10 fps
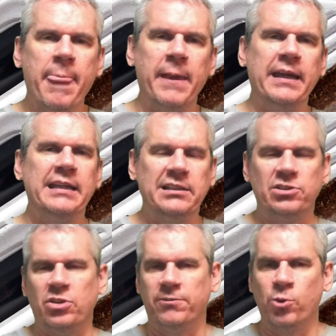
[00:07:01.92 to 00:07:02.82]
the
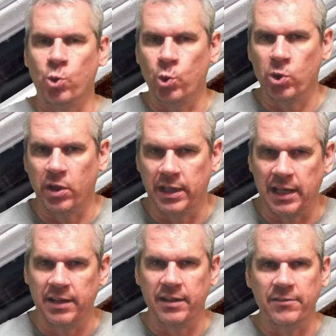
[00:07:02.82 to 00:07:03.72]
hits of cork on it
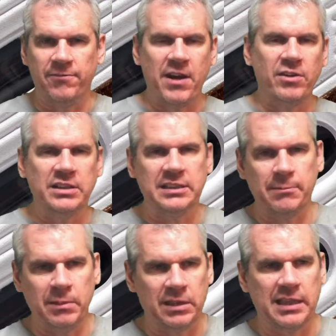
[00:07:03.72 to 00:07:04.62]
are very
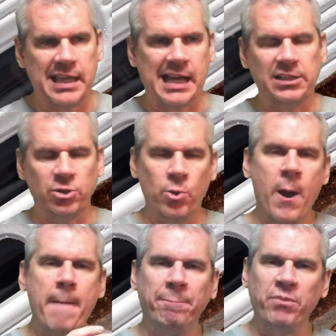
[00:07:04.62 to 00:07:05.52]
similar to the actual
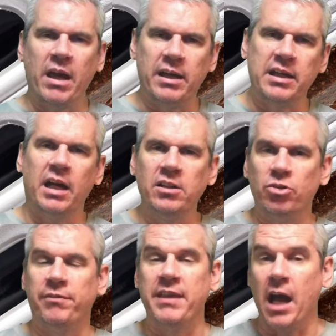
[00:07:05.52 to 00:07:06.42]
colour
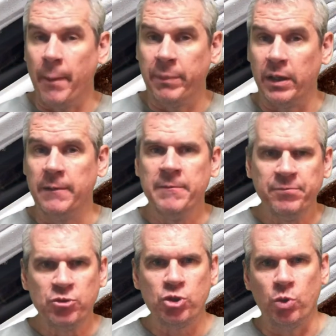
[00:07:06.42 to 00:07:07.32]
of the upper.
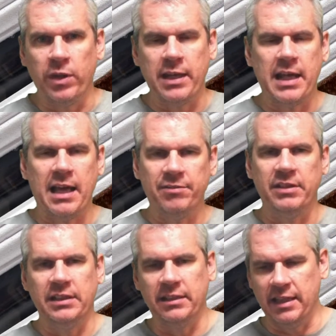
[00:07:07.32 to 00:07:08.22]
So then
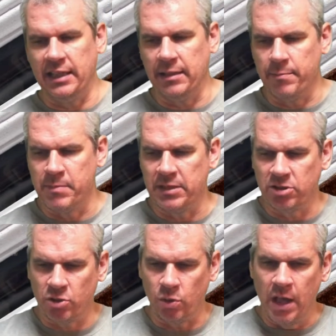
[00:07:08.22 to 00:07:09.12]
having the
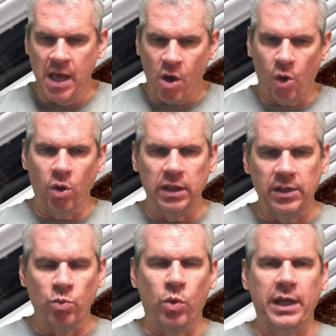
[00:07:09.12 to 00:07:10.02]
midsole all
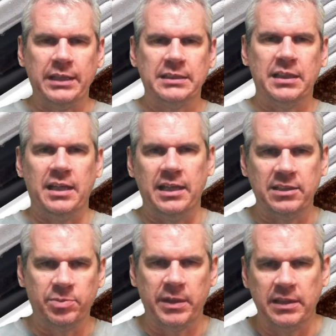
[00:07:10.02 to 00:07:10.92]
in white,
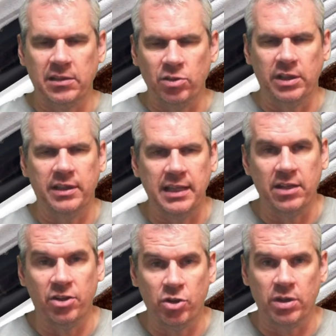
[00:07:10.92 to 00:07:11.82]
including the
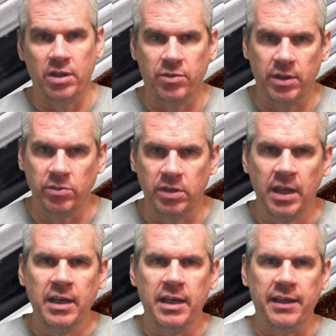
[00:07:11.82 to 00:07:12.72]
air unit around,
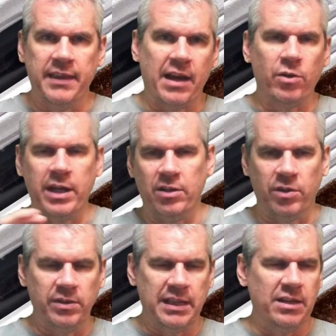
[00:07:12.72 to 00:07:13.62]
the arrowhead
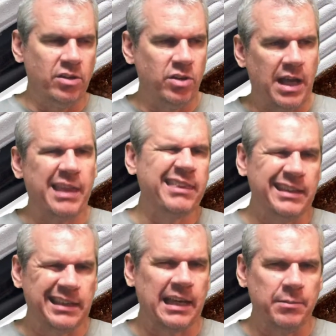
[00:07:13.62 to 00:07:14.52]
around the air unit, I think
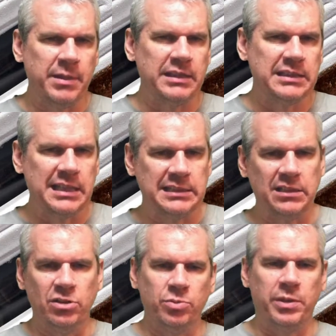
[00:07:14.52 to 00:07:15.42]
it kind of makes sense.
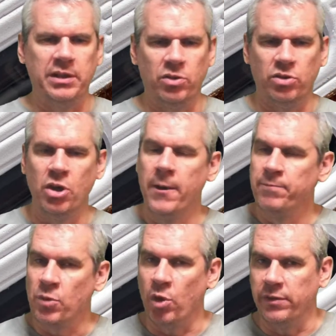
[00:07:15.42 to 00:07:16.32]
It looks pretty good
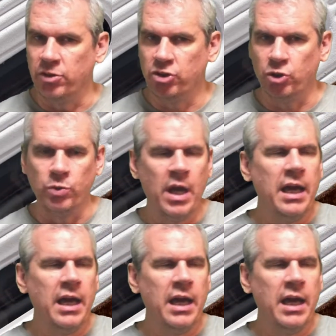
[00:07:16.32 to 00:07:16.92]
on the shoe.